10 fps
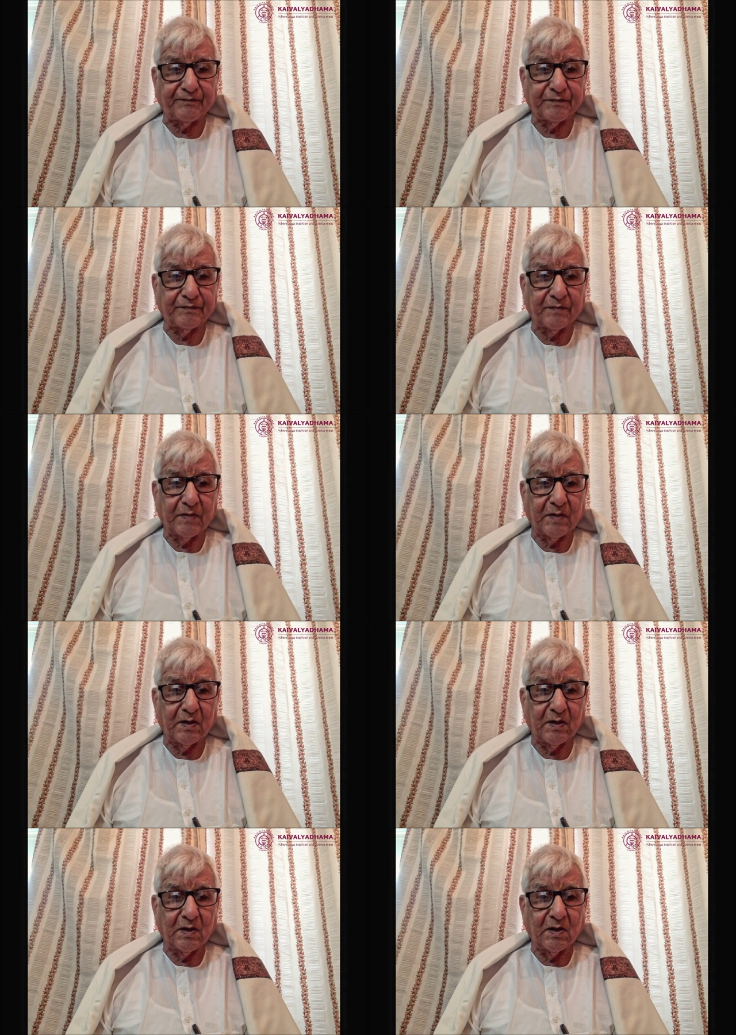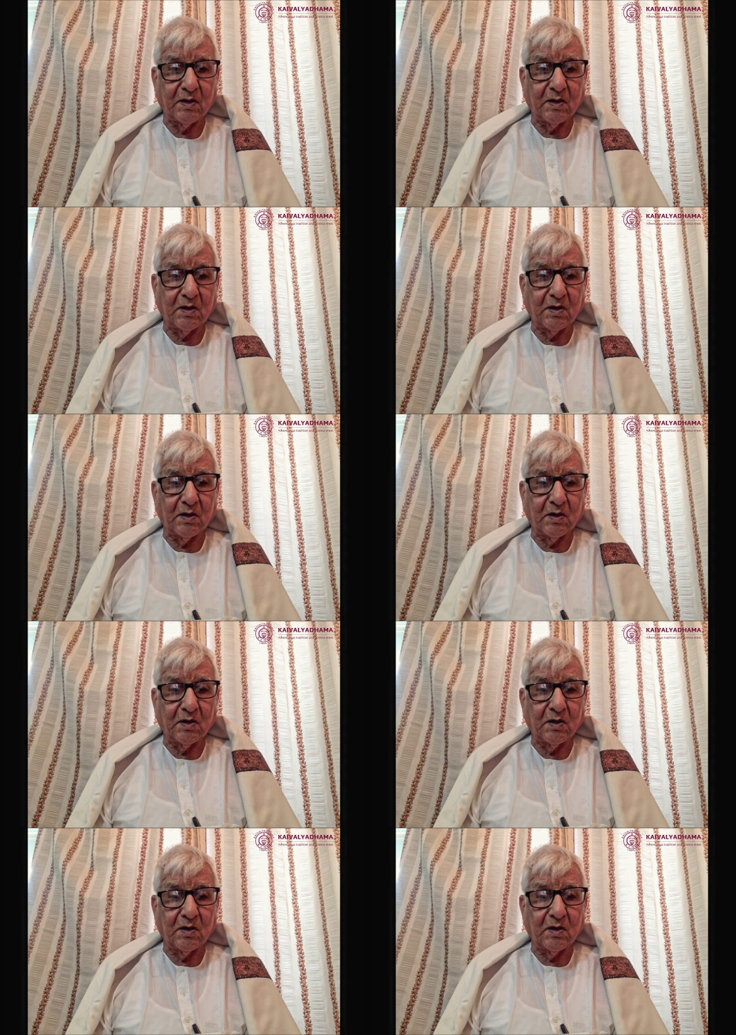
[no speech]